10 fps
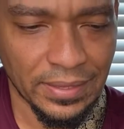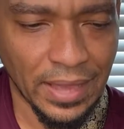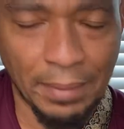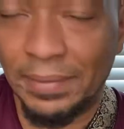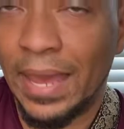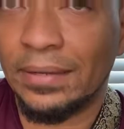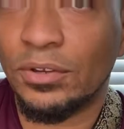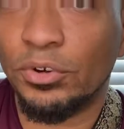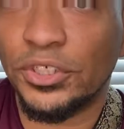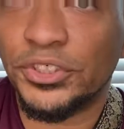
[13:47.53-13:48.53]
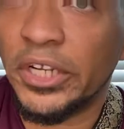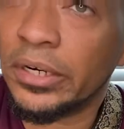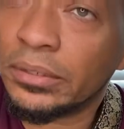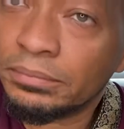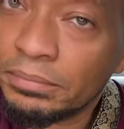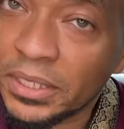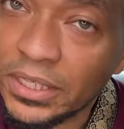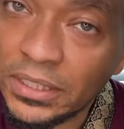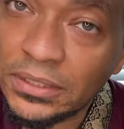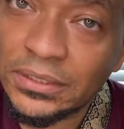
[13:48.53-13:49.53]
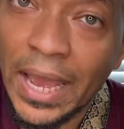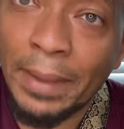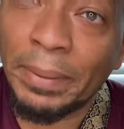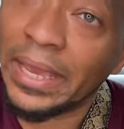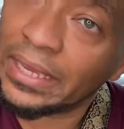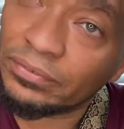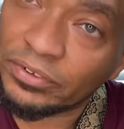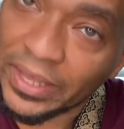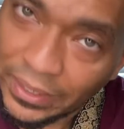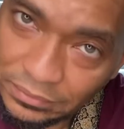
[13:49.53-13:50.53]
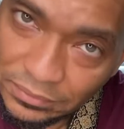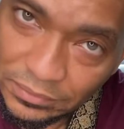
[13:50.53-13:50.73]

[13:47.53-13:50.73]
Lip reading: I'm not going to share them because I paid for that.